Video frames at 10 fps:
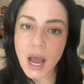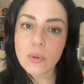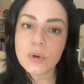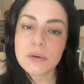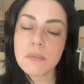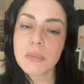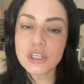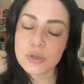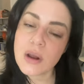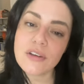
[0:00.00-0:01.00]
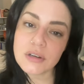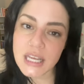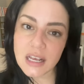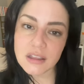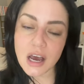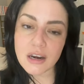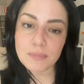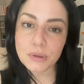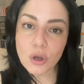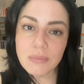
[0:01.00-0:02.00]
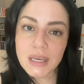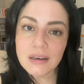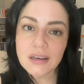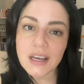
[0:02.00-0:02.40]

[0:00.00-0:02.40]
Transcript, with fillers: I would much rather take the unemployment.